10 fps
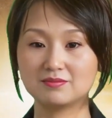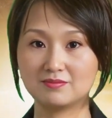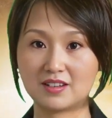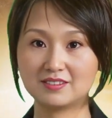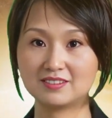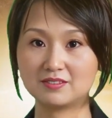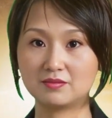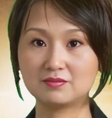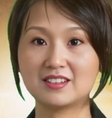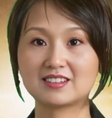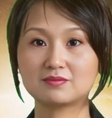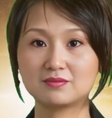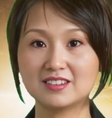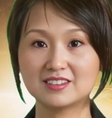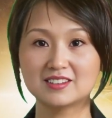evolving from a
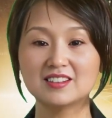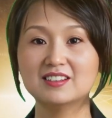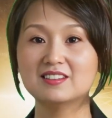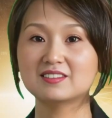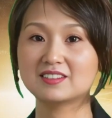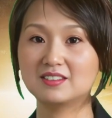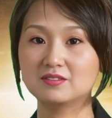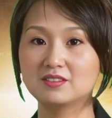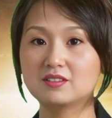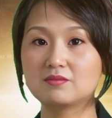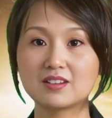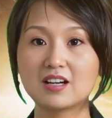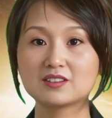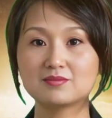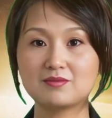regional company to a national
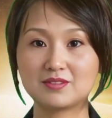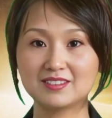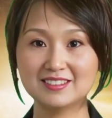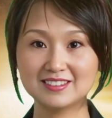enterprise.